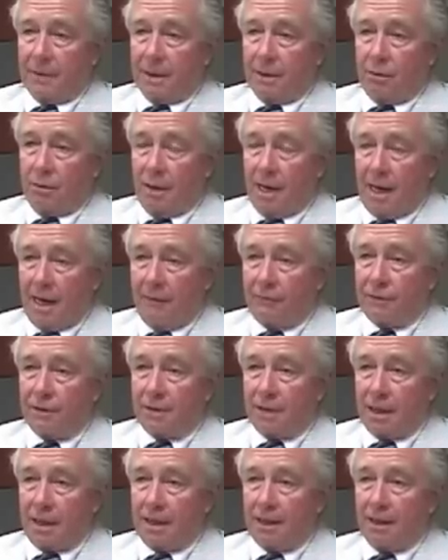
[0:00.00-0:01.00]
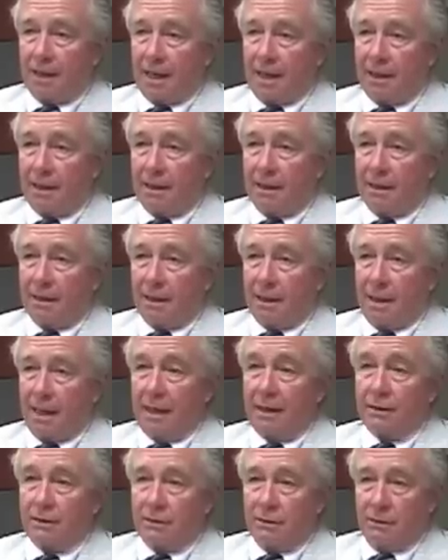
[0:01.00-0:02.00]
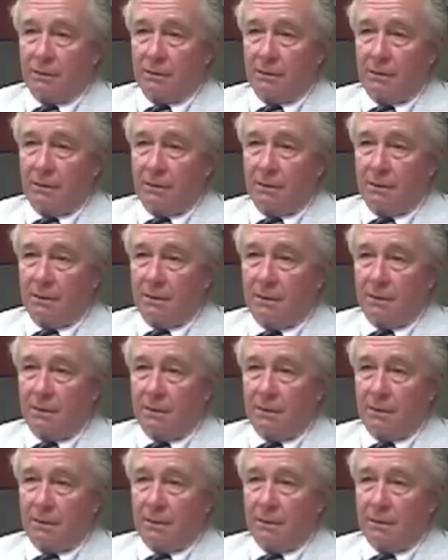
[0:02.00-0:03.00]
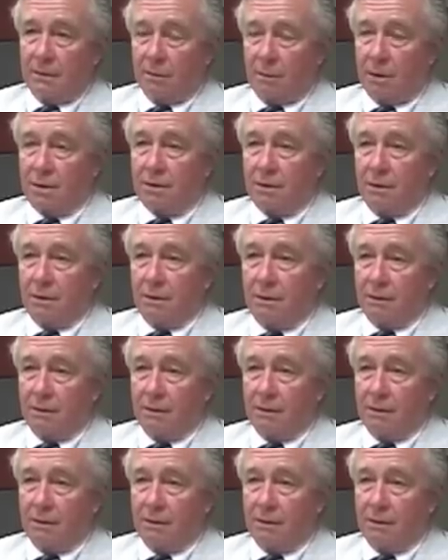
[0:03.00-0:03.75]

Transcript: You have to take that attitude to what you do.